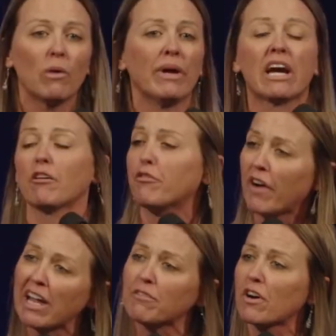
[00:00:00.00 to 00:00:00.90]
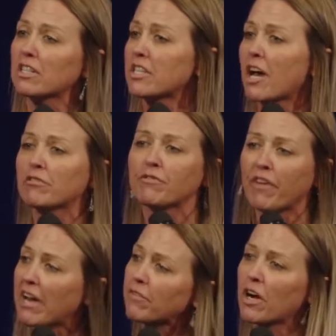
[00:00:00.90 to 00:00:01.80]
we gotta fight for ourselves,
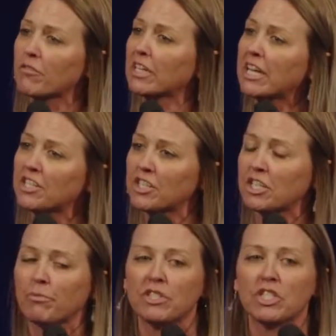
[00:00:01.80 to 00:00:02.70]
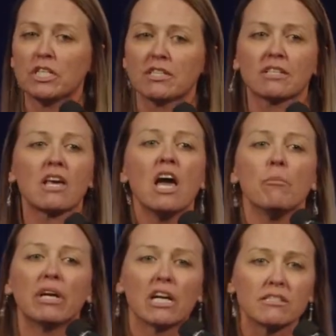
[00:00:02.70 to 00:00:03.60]
fight for our relationship with Jesus
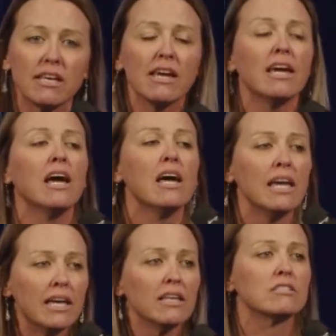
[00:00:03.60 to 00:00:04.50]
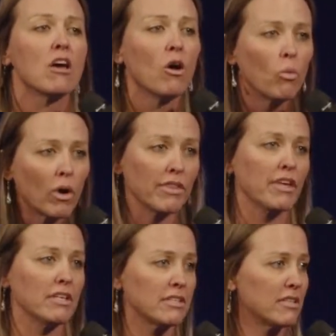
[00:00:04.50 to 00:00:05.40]
because he is worth
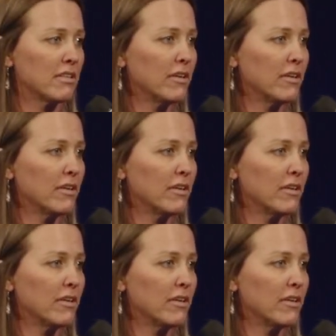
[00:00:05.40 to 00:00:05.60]
it.